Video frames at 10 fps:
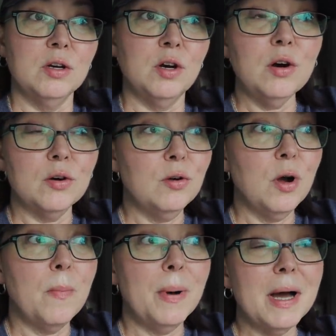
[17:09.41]
go,
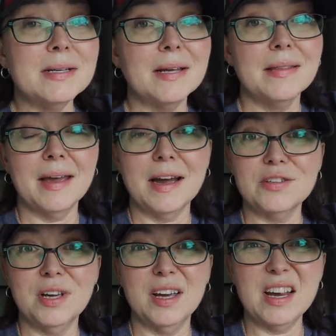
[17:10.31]
but they
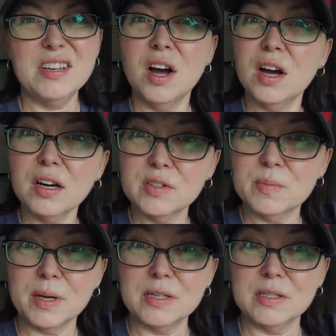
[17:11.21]
actually had a ton of
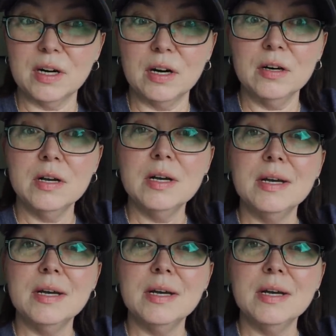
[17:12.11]
space there.